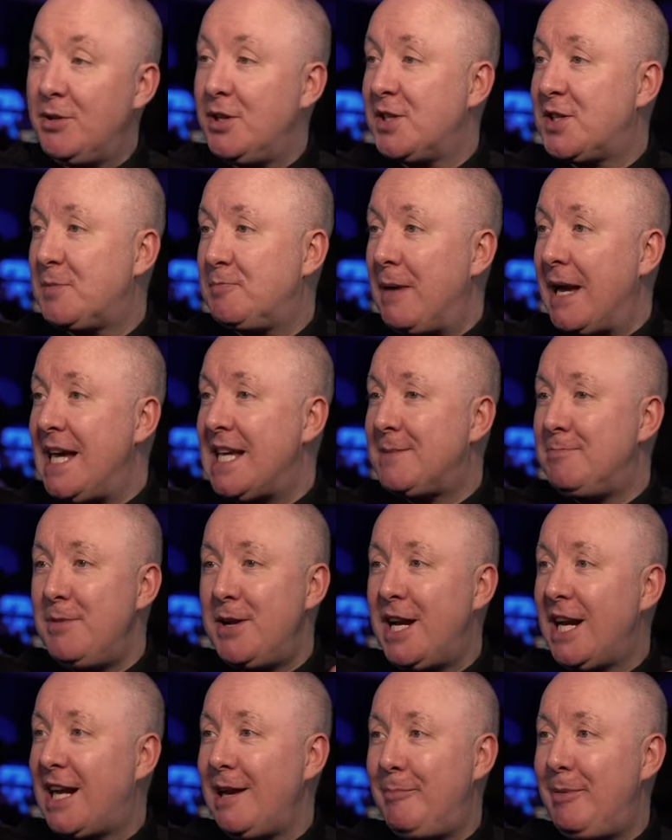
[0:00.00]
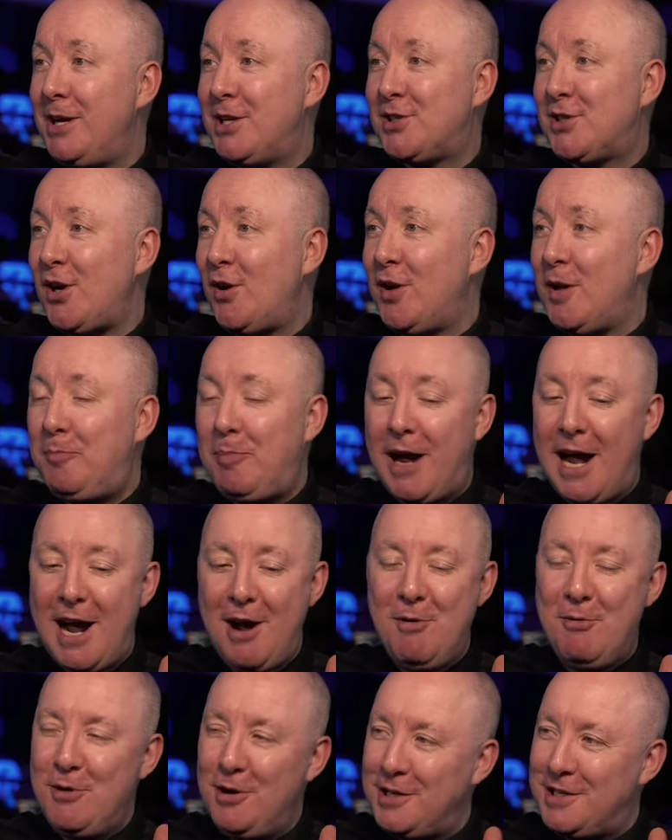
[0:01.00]
the spacemen are going to be solar
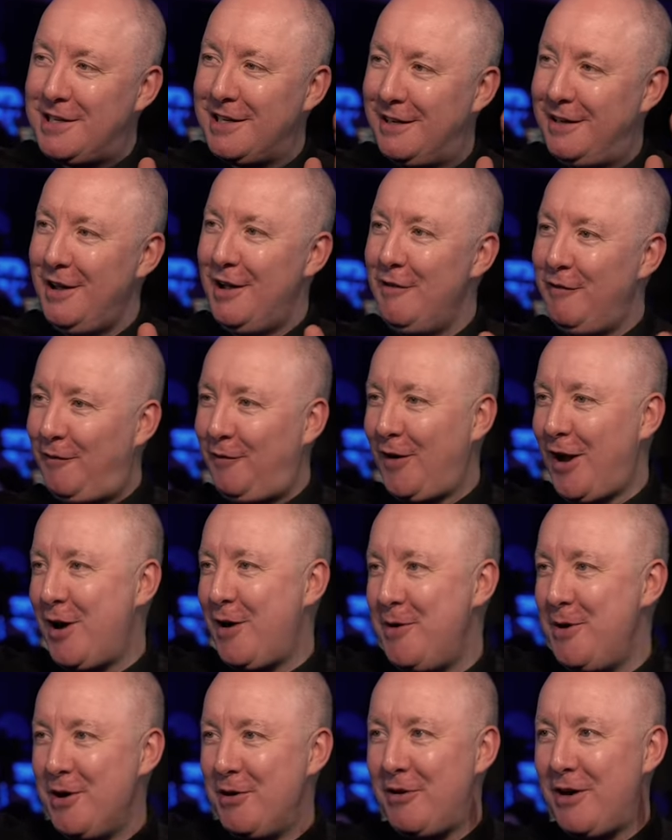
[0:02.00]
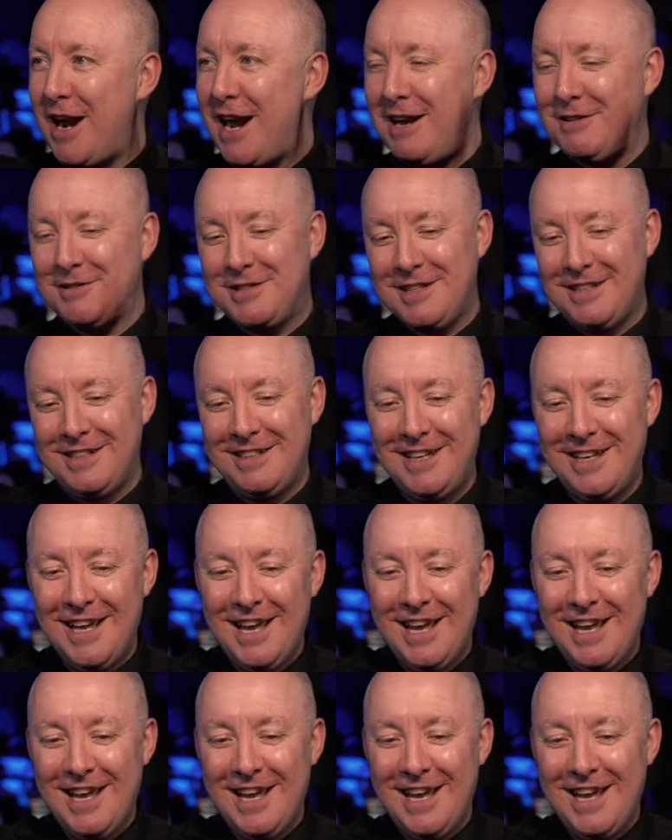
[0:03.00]
powered, flown around.